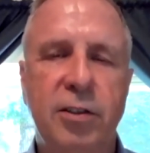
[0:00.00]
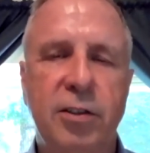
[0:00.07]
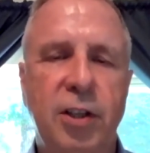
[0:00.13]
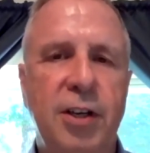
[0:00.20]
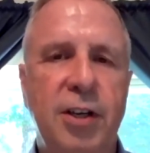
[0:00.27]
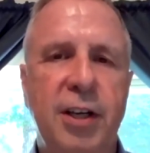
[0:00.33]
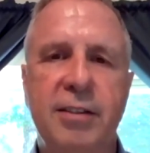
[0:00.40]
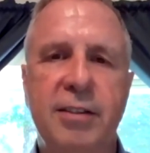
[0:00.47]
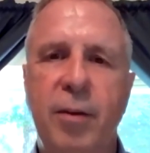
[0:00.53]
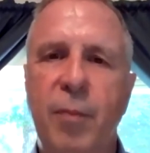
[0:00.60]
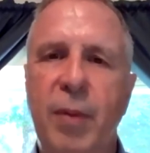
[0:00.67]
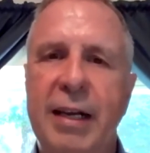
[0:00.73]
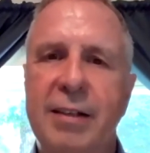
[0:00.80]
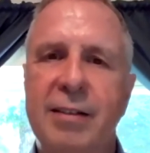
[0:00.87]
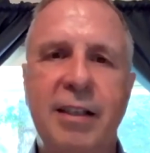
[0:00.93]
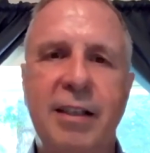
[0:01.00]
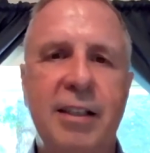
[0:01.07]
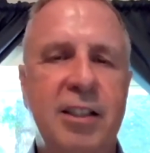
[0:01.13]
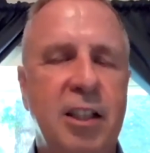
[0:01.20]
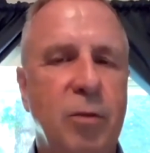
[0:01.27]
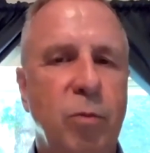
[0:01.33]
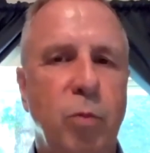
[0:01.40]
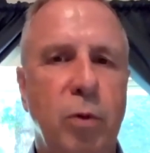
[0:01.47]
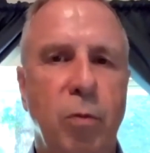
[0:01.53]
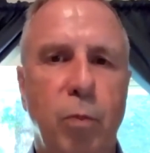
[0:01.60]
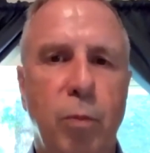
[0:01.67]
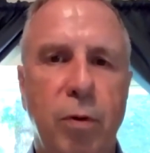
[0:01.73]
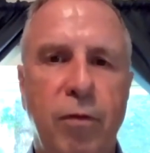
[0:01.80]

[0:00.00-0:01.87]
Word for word: because it doesn't make sense if we're